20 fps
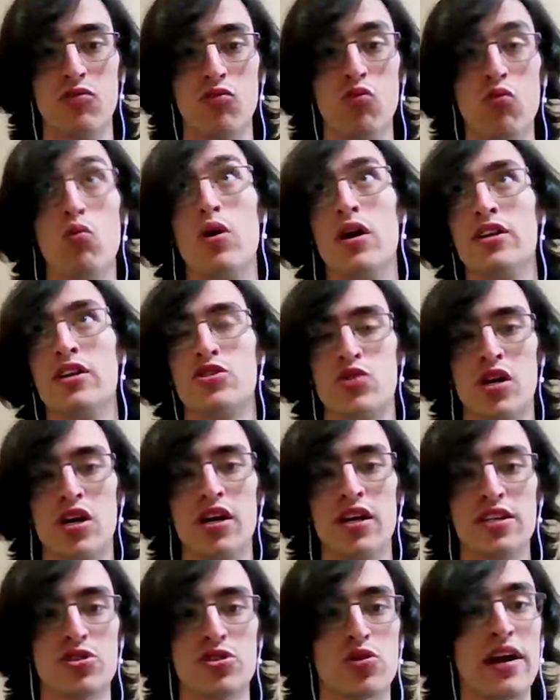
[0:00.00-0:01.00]
what
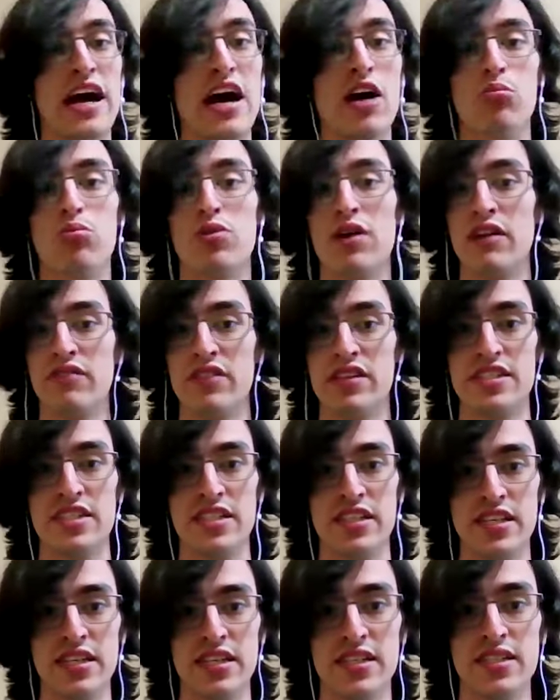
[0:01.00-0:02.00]
drugs or how prevalent
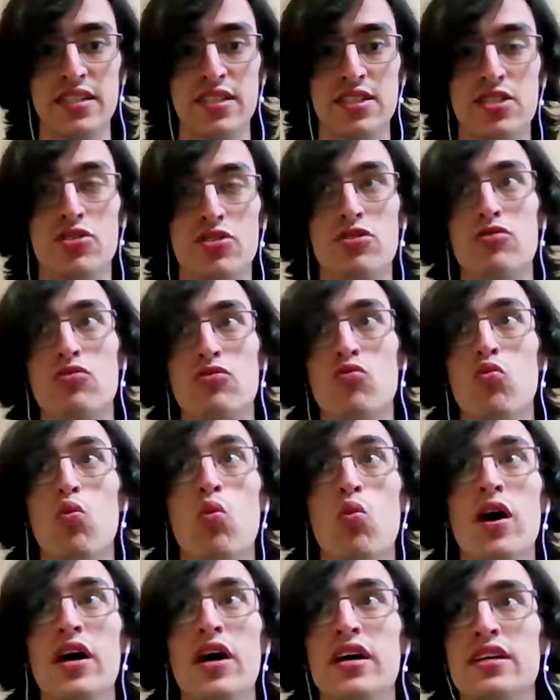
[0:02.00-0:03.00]
it is, or
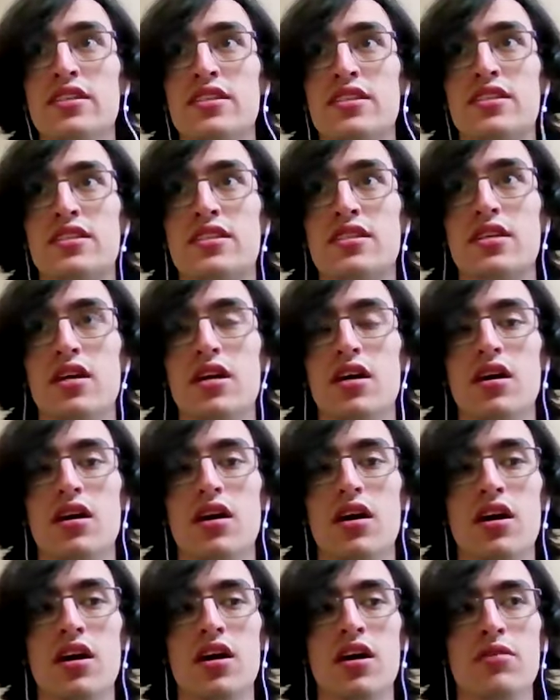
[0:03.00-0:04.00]
what
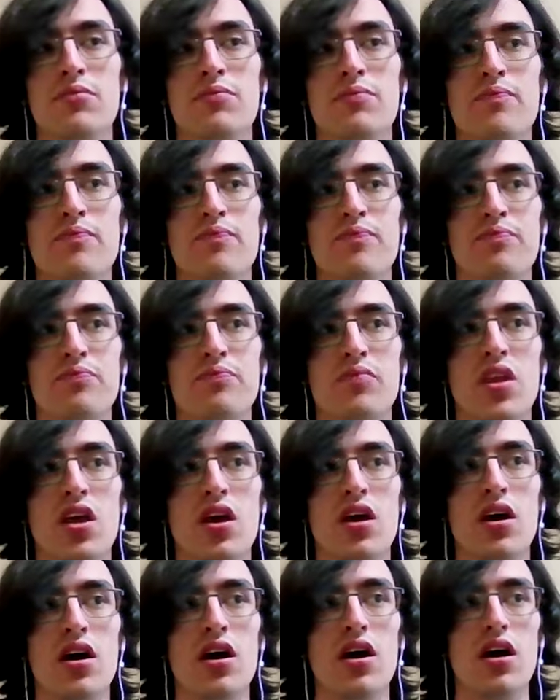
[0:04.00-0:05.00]
um,
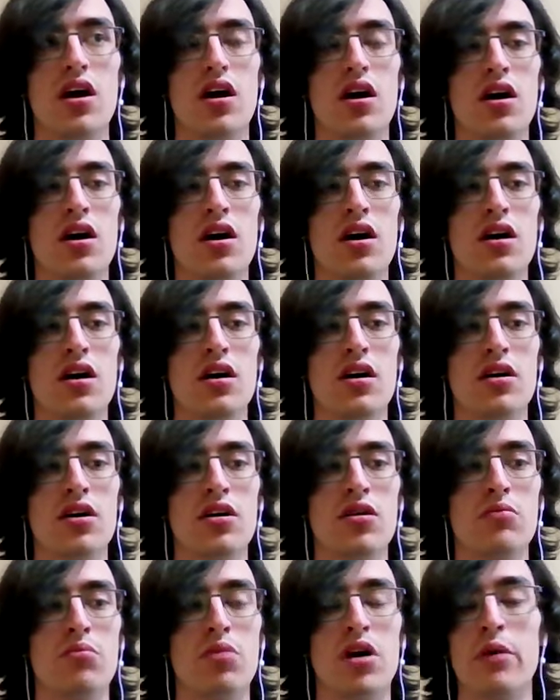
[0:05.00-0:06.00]

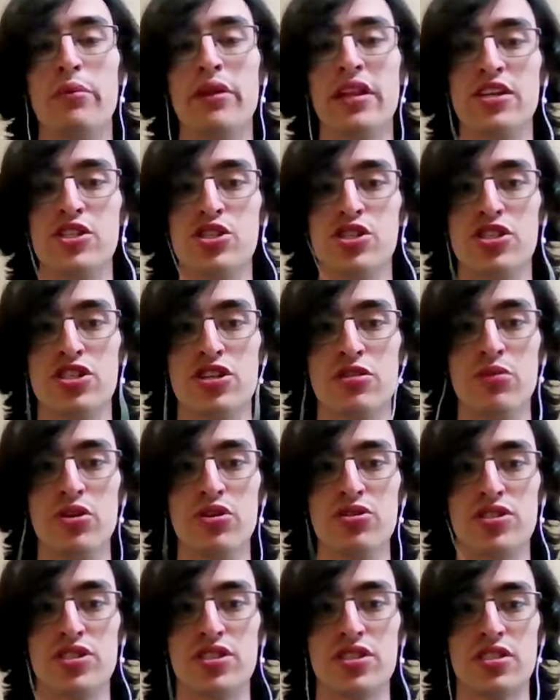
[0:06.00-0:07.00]
populations are
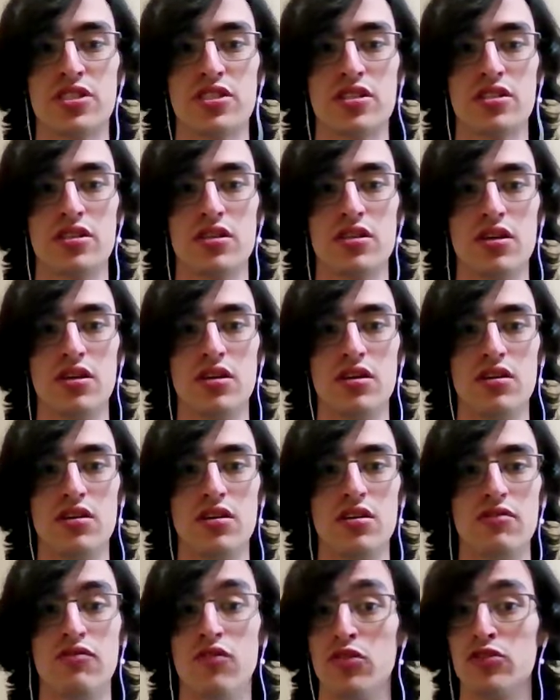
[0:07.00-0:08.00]
most
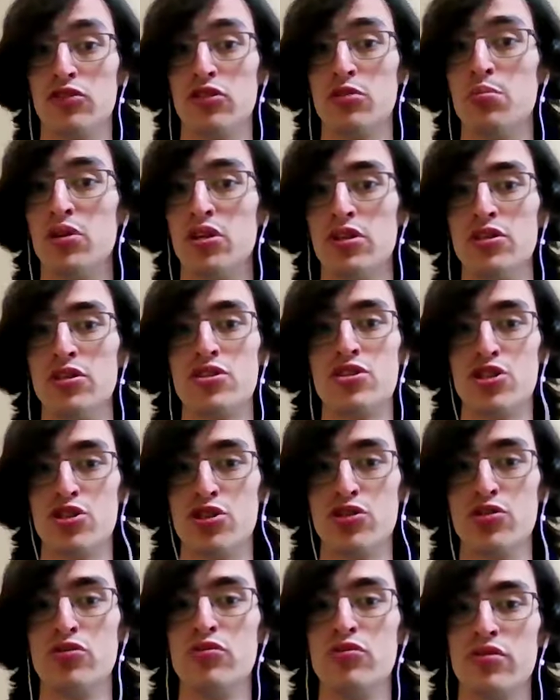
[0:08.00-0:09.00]
vulnerable
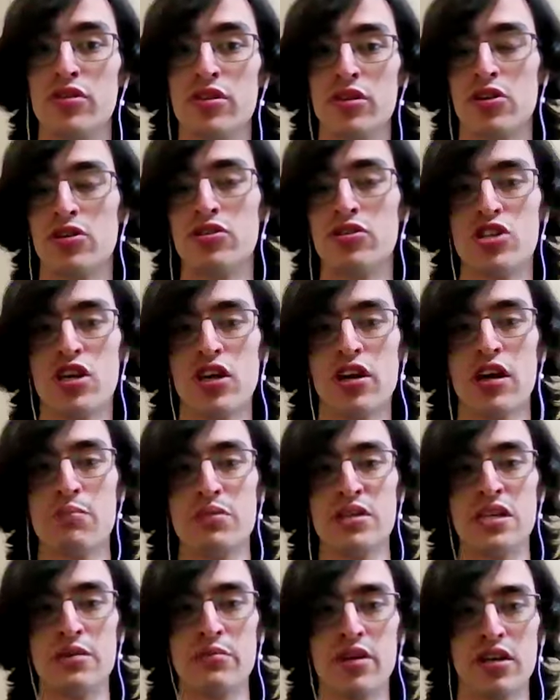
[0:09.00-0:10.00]
to the current drug
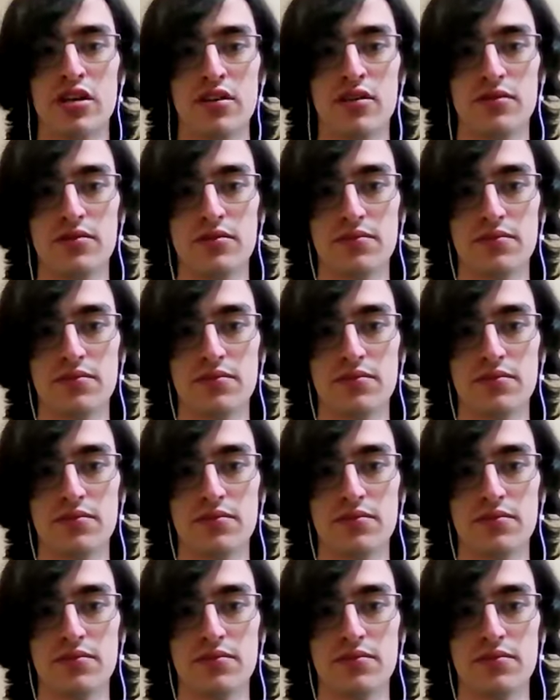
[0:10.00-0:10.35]
epidemic.